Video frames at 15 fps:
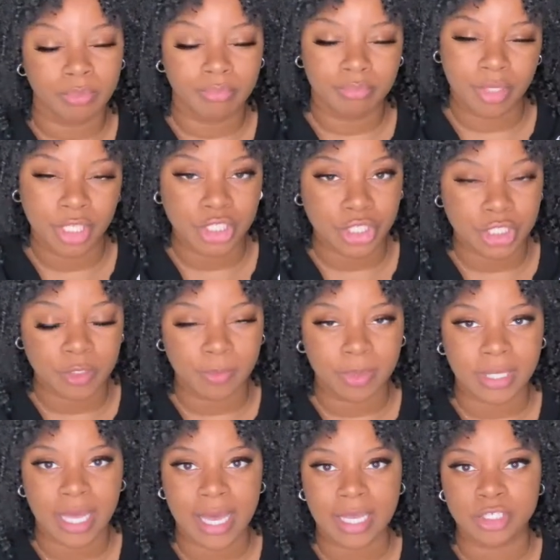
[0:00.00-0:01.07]
get your
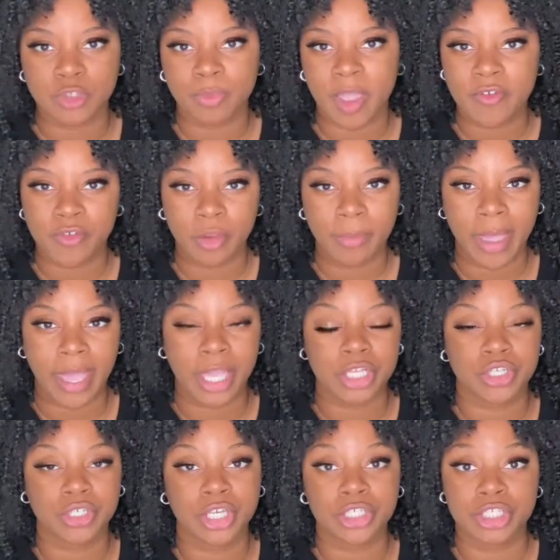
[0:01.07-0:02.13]
supplies, you pay for your package,
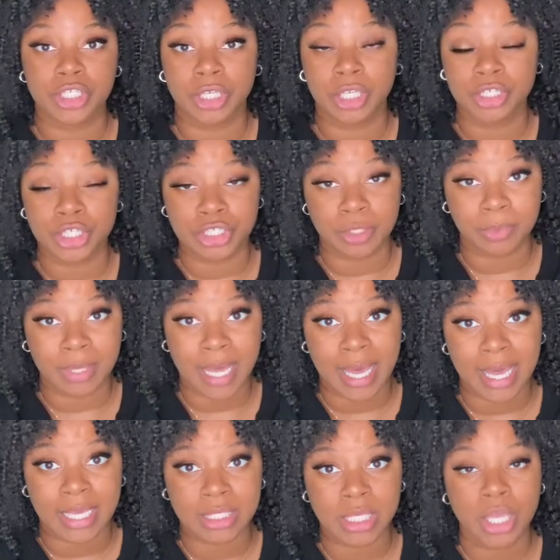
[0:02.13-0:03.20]
you get your
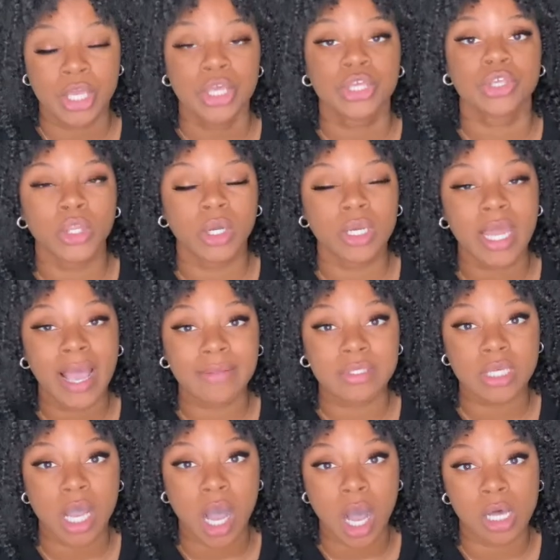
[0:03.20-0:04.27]
supplies, you're gonna have
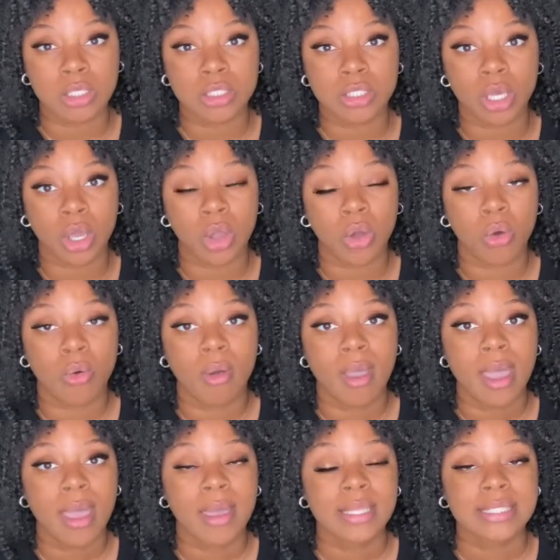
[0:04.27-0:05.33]
to also
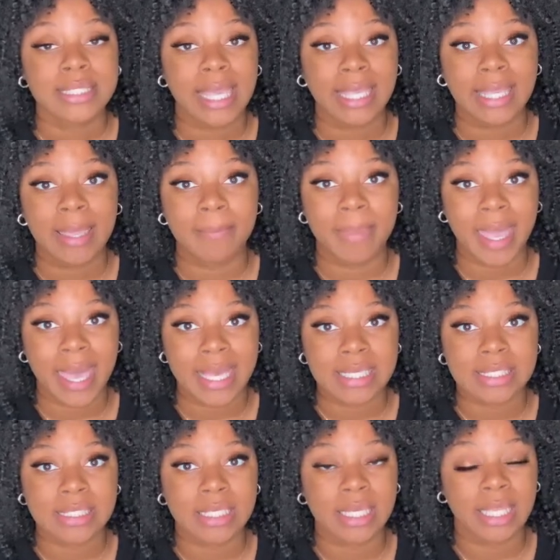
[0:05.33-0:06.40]
take and
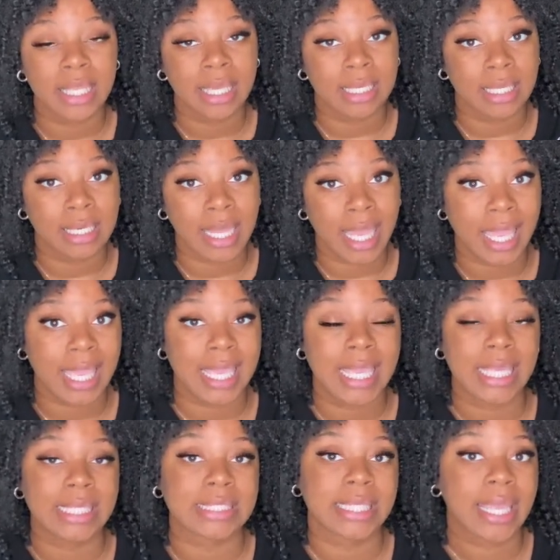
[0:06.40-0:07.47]
pass the NNA
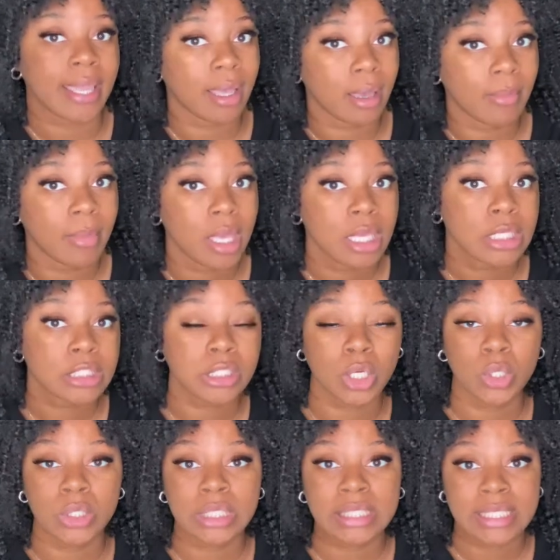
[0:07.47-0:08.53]
exam.
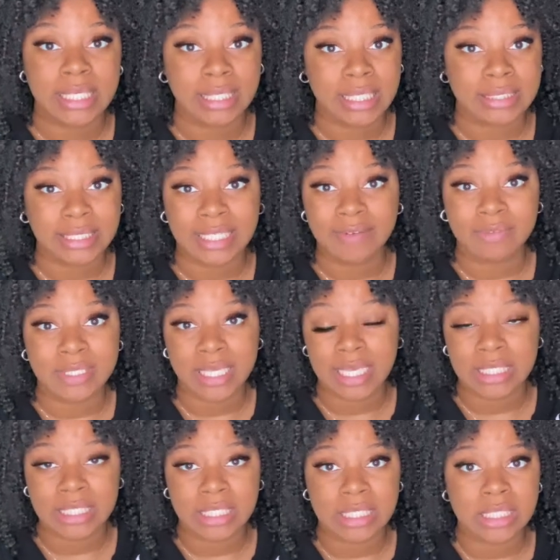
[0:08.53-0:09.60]
So in the state of
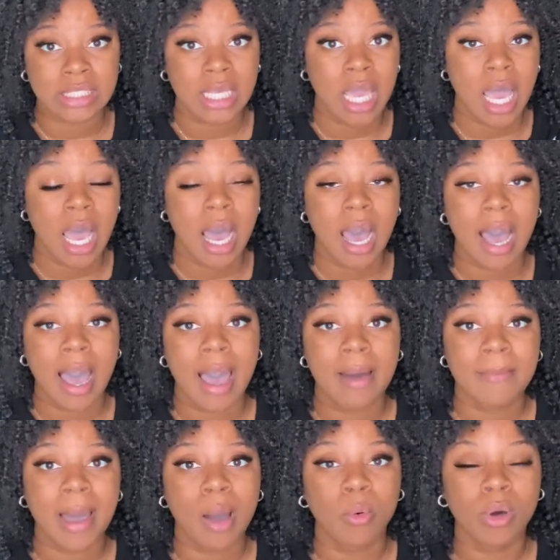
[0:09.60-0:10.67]
Texas,
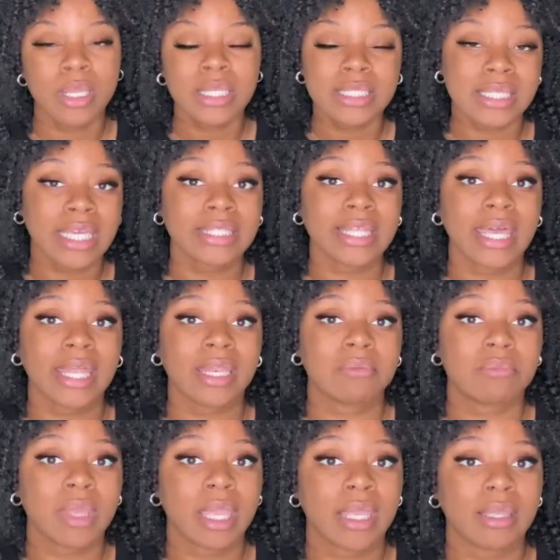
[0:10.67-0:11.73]
I want to say
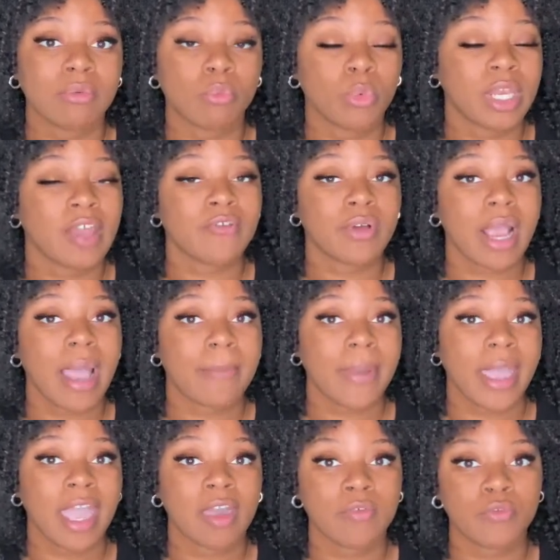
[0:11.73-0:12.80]
that whenever I
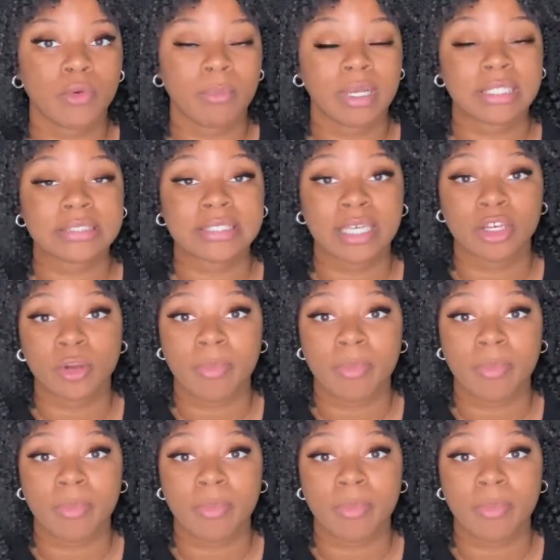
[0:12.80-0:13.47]
paid for my standard